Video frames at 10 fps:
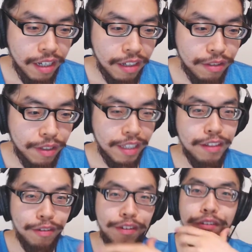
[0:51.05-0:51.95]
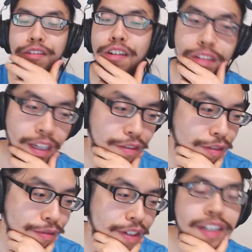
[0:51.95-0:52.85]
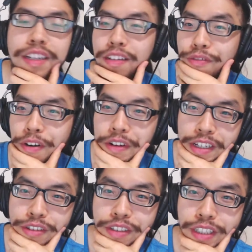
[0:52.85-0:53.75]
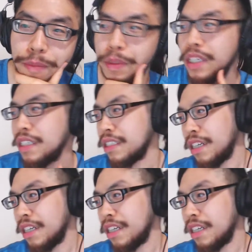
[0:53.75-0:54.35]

So that's already very interesting because